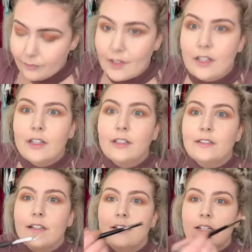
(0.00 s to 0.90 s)
I
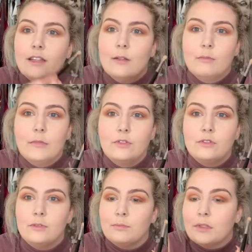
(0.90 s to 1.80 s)
sound like the
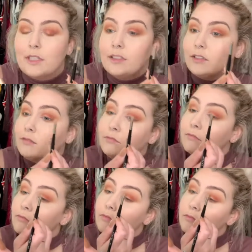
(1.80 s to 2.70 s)
most depressed
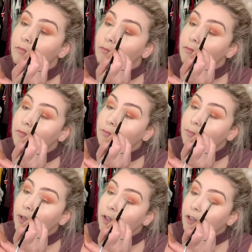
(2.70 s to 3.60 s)

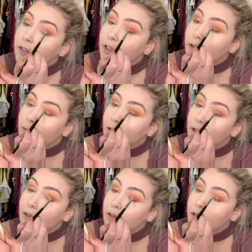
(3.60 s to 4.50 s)
person in the
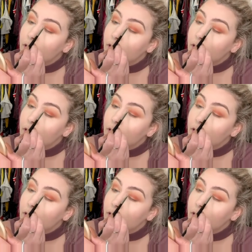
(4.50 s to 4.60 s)
world.